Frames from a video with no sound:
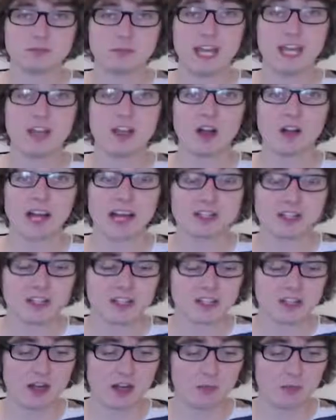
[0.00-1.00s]
In our next
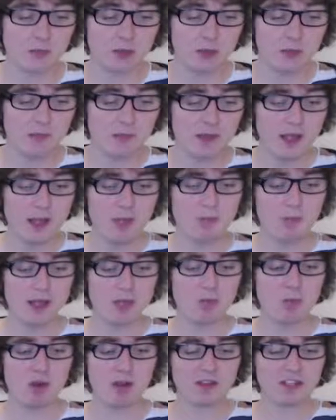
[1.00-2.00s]
example,
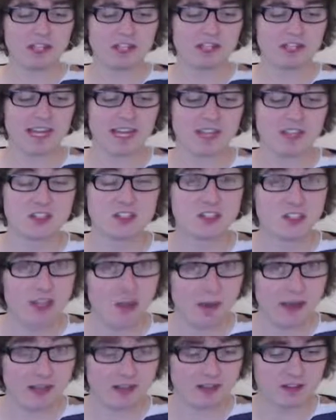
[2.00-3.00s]
beat 1 contains two
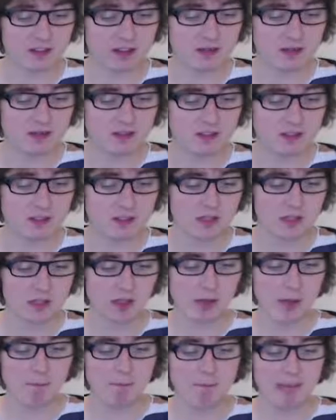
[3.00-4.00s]
8th notes,
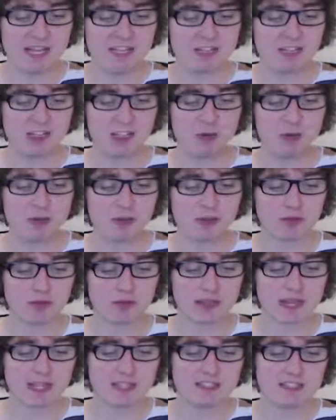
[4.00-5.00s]
beats 2 and
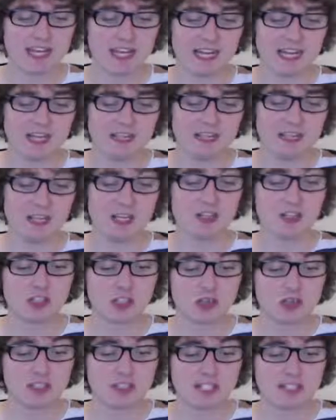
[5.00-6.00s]
3 contain
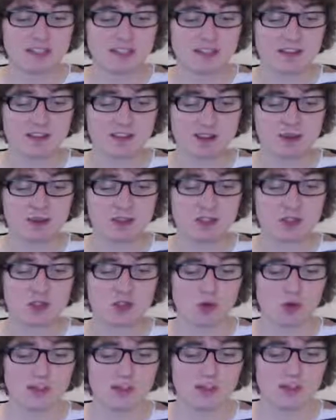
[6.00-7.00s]
two 16th notes
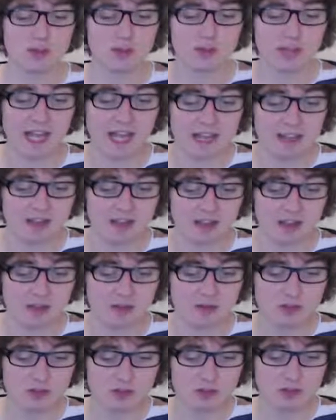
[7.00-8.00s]
joined to an 8th
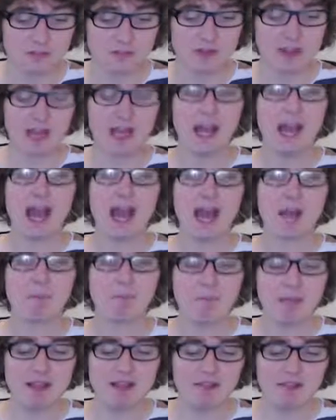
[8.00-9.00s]
note,
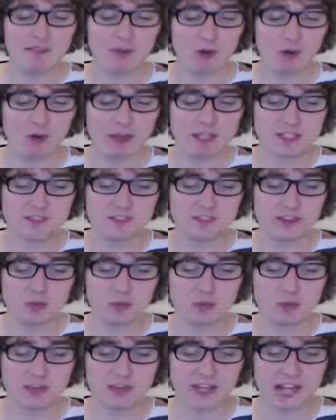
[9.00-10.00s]
and beat 4 is
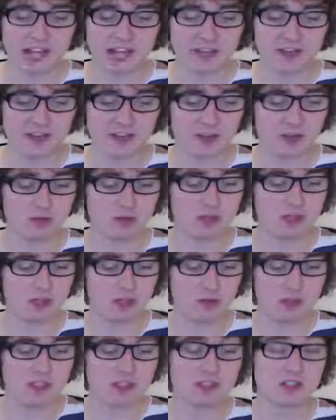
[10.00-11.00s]
filled with an 8th note
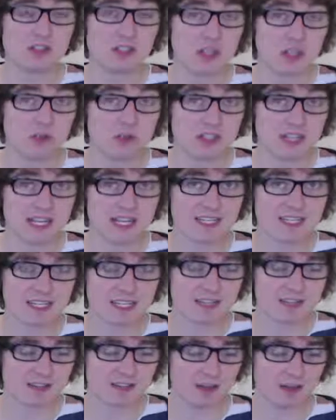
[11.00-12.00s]
joined to 2
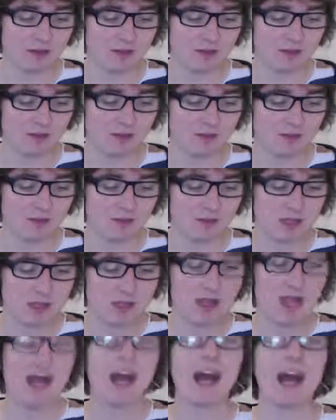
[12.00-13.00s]
16th notes.
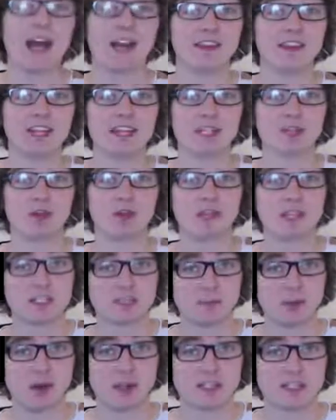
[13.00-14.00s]
And here's what this
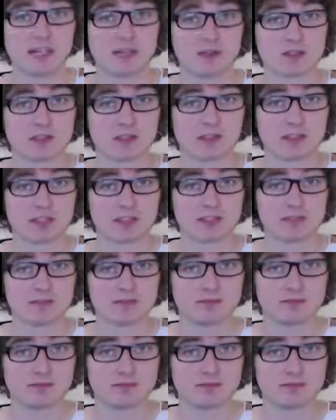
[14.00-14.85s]
bar sounds like.